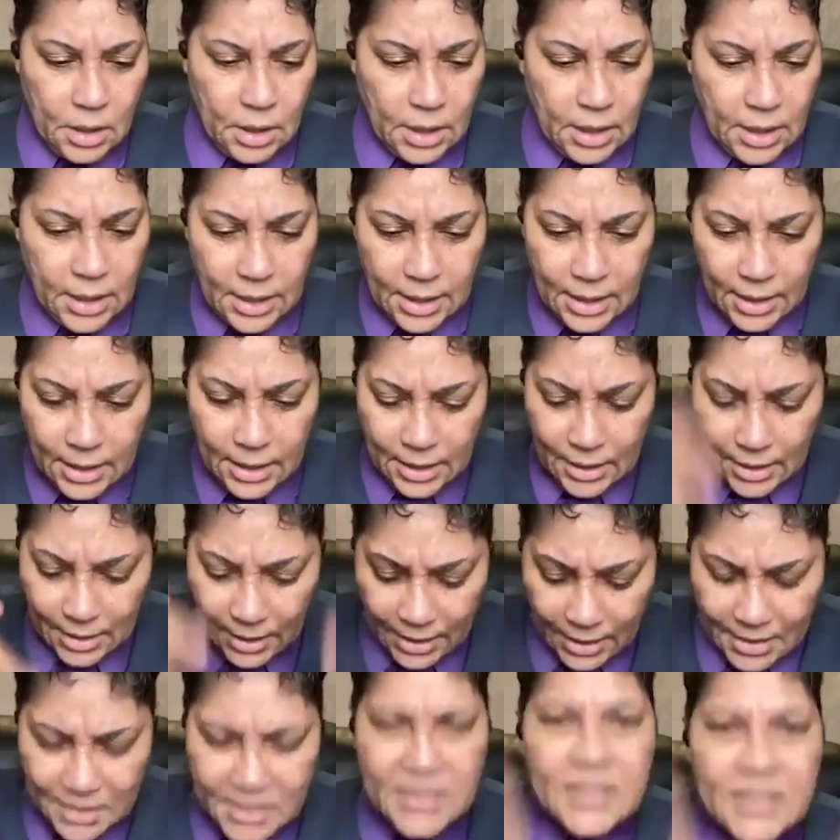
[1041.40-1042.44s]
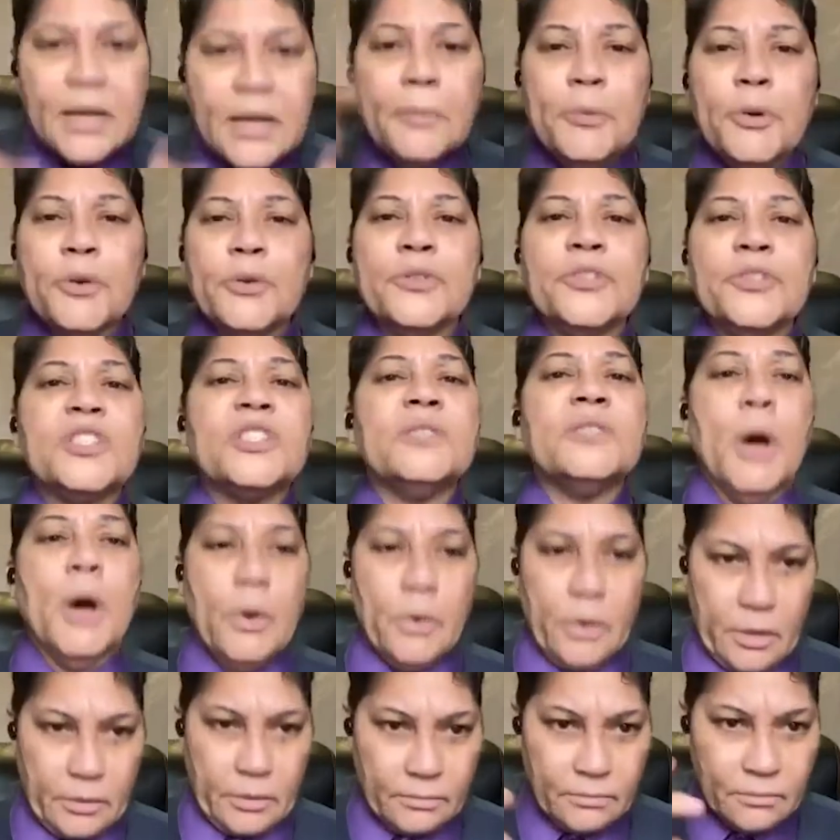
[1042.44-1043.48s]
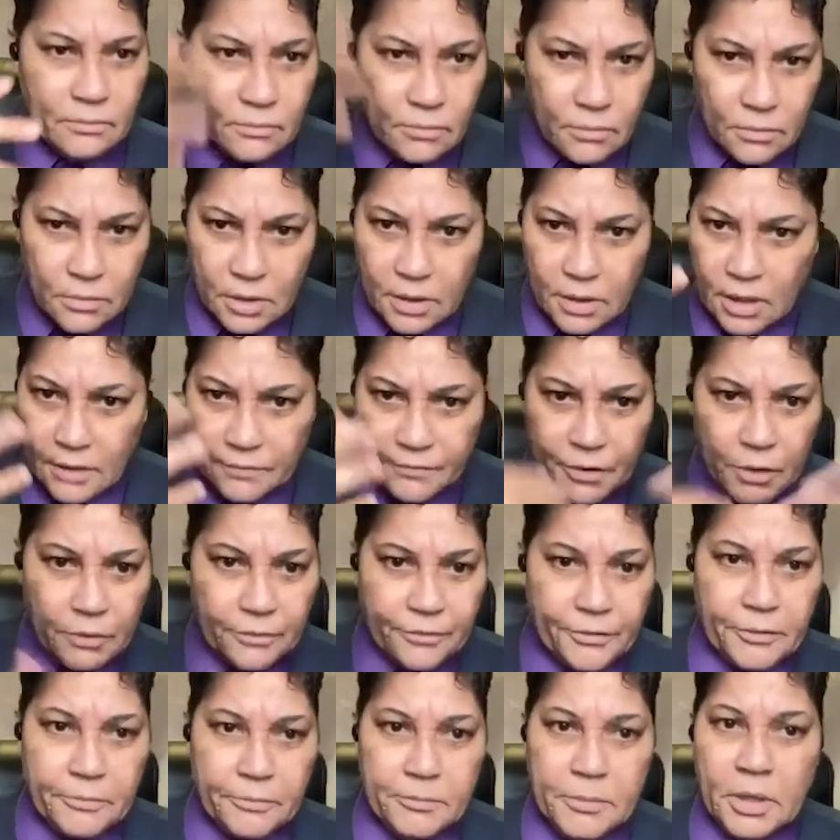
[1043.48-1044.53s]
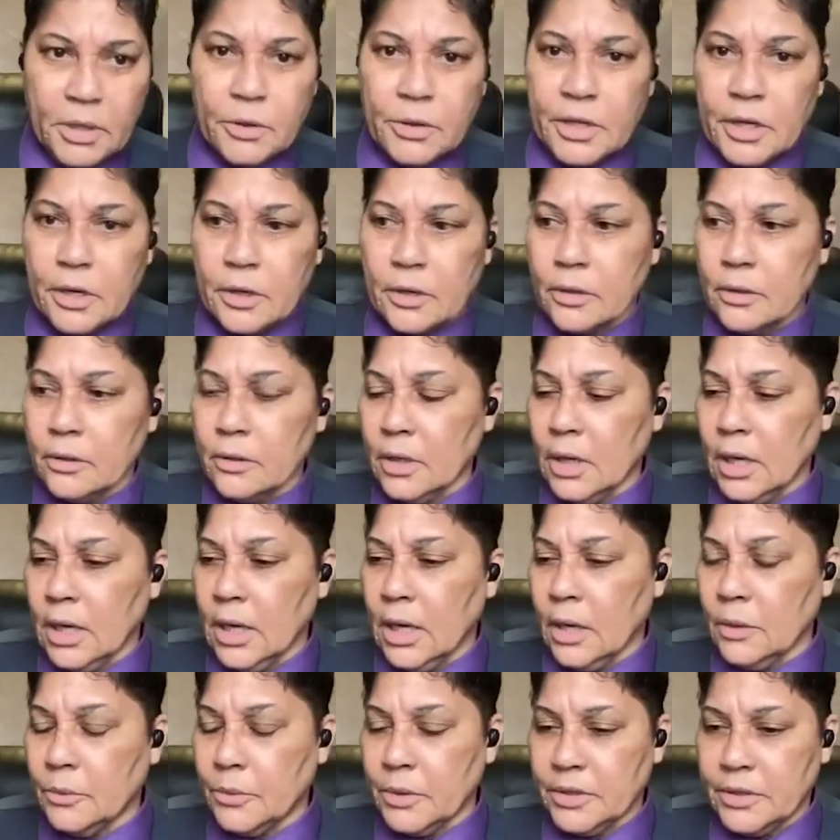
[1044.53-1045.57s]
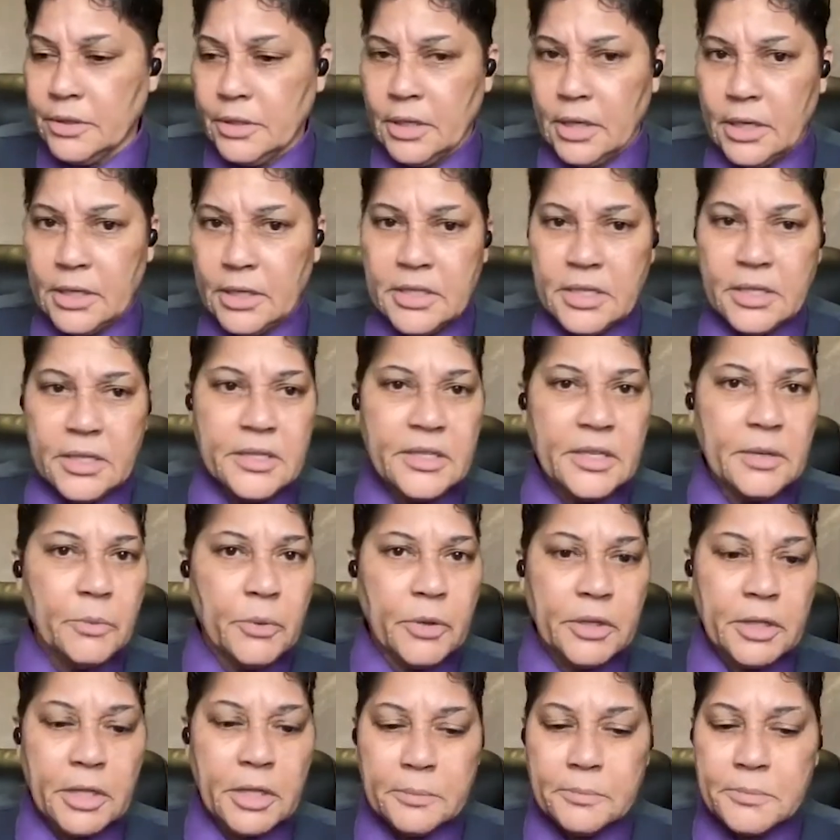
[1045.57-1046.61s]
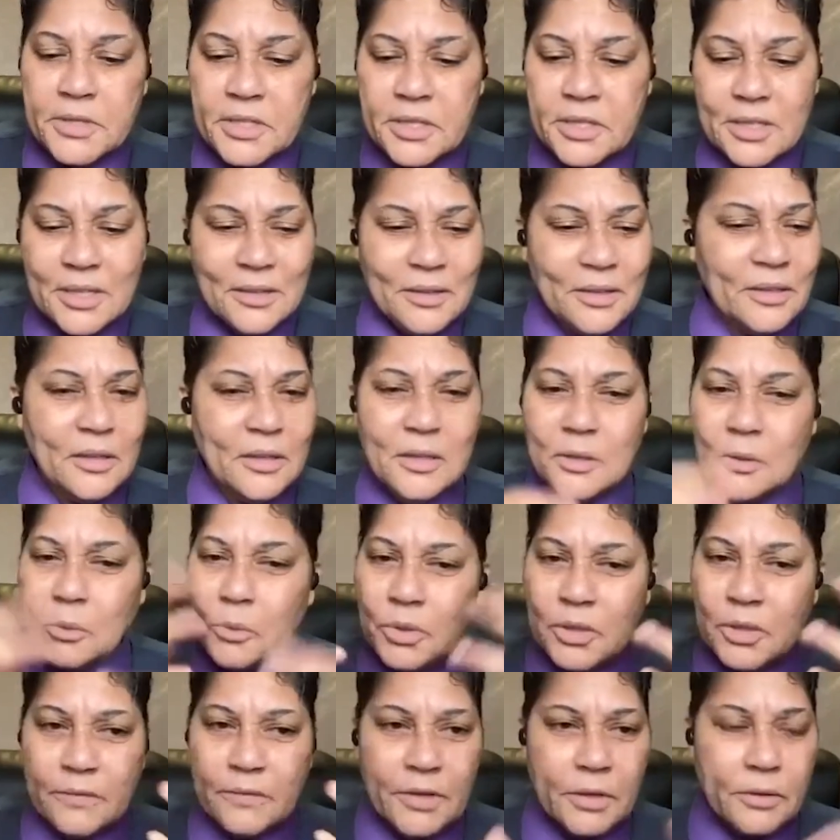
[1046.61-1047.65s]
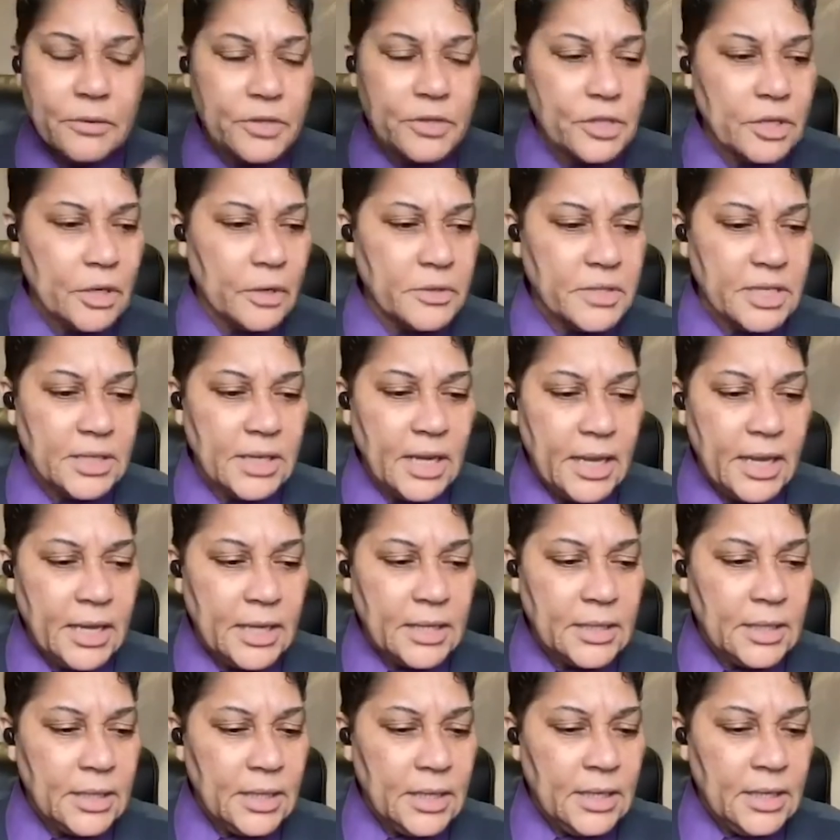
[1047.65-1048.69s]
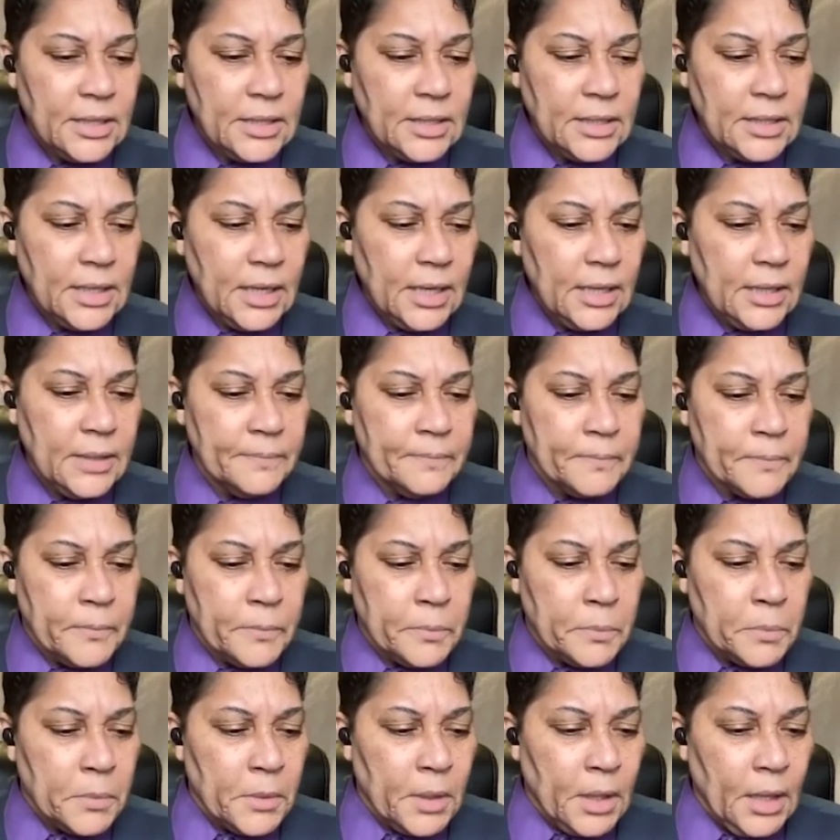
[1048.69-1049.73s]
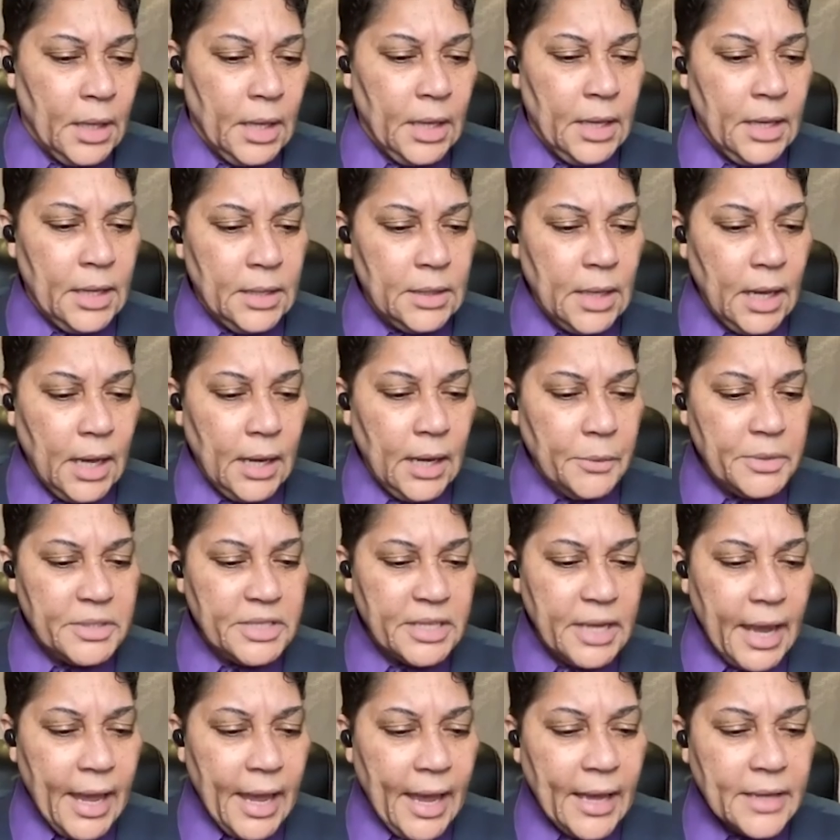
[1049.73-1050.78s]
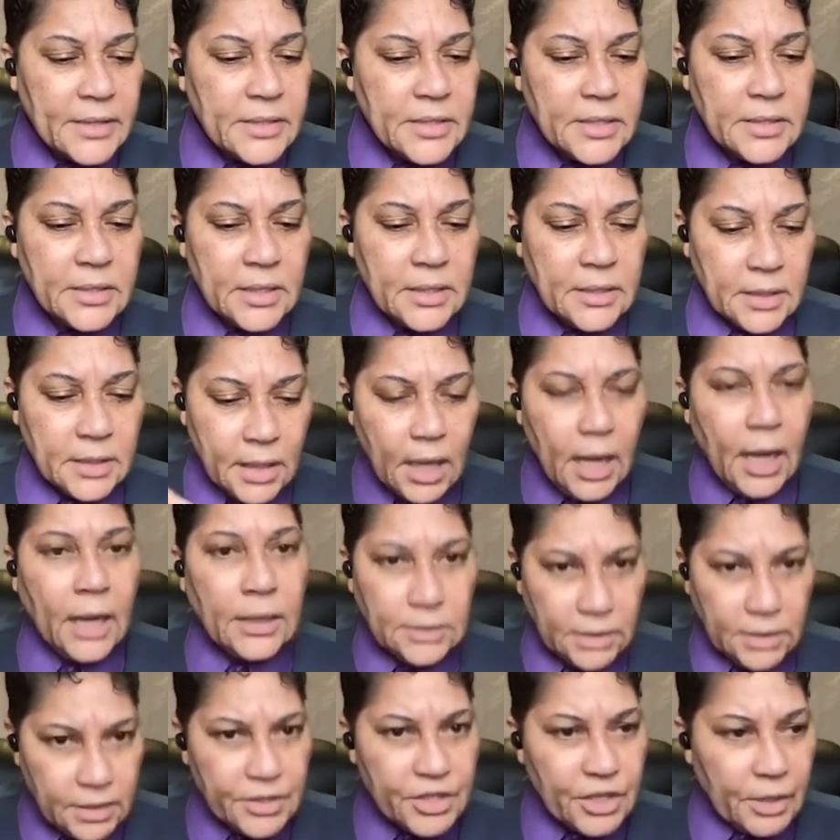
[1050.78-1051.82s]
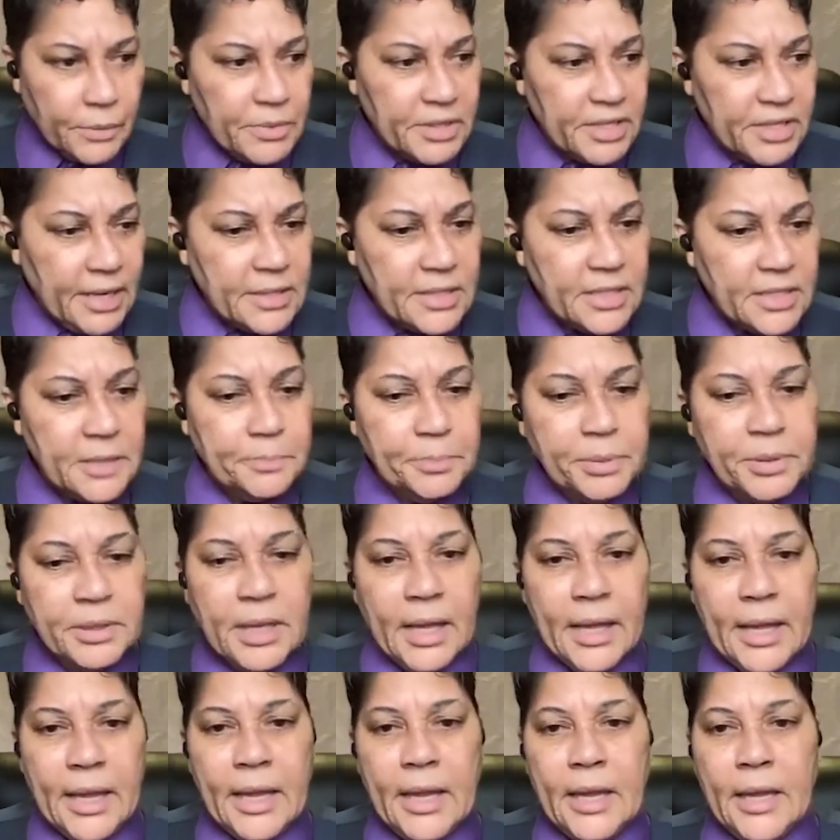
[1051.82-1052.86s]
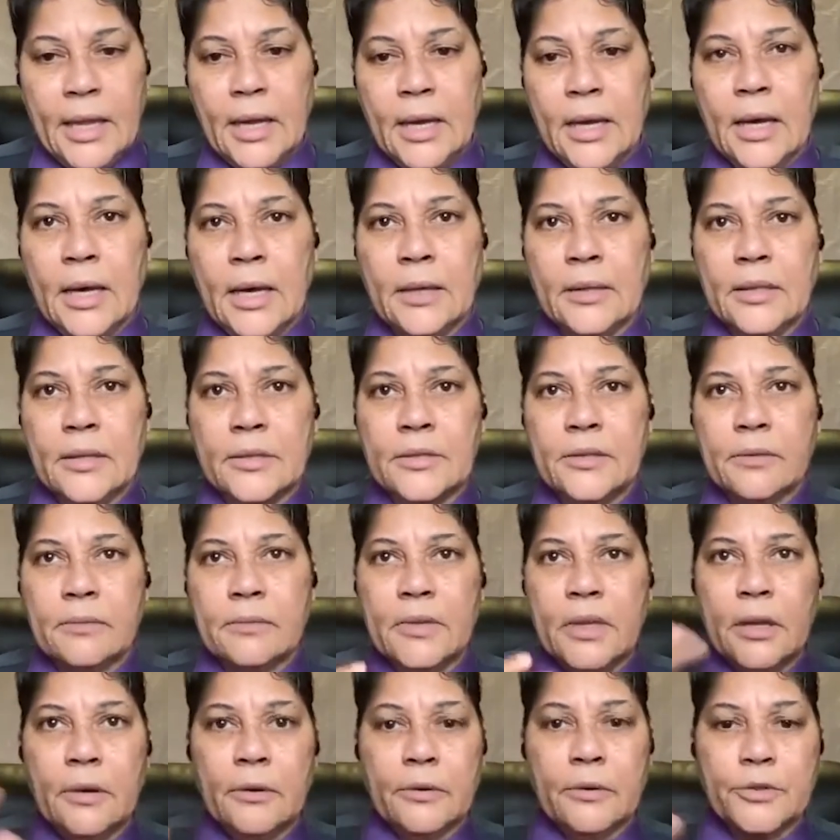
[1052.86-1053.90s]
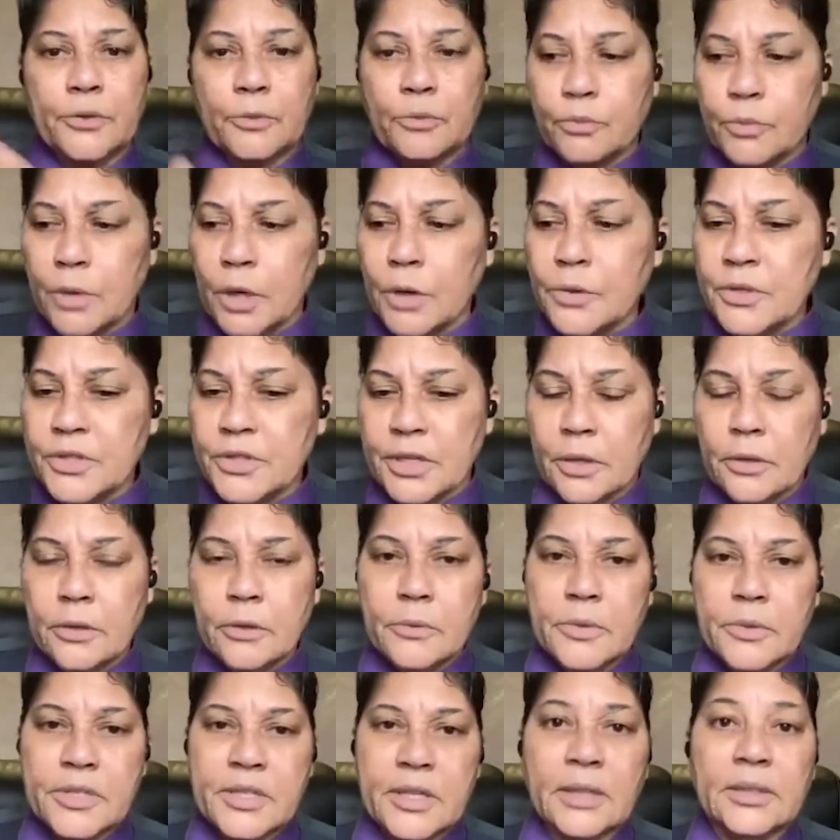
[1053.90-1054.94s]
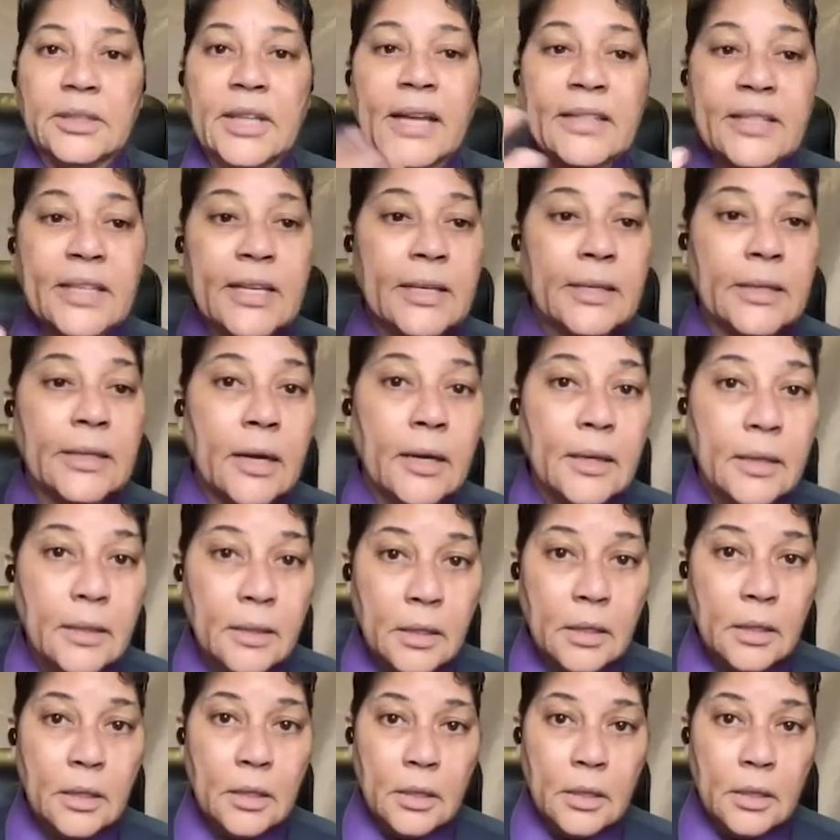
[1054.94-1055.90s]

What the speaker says: Summer and Smoke, if you're familiar with Tennessee Williams, you know, one of those shows. And I was asked in college, I was asked to play this character, Rosa, who is a Latina.